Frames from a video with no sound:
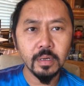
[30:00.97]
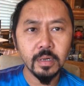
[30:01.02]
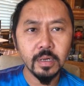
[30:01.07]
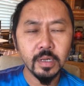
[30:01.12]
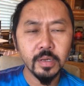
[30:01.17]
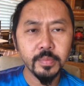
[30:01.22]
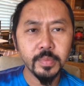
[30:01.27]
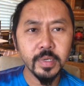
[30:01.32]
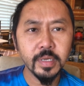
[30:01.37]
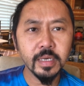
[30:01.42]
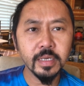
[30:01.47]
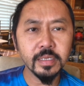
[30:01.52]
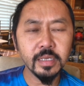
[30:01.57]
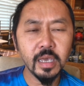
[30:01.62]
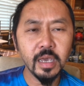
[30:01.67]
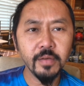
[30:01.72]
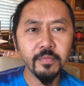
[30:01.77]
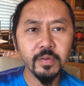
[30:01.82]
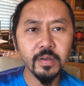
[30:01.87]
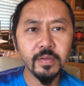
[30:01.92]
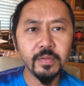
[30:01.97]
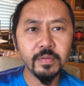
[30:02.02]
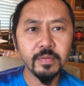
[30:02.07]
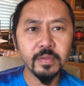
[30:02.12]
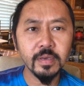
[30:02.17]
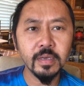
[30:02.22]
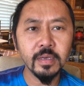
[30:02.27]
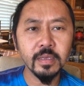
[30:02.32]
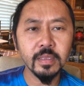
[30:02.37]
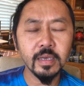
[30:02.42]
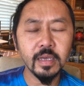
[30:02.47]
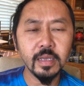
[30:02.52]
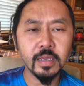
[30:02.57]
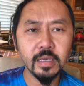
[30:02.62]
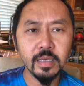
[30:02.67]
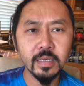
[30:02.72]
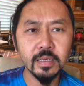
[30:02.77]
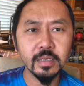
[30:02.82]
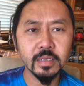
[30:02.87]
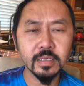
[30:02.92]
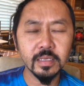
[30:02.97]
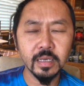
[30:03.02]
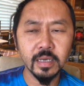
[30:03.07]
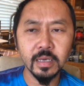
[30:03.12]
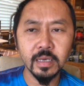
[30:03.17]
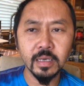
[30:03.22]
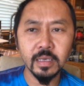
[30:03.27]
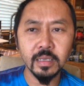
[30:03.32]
Because everything that he said,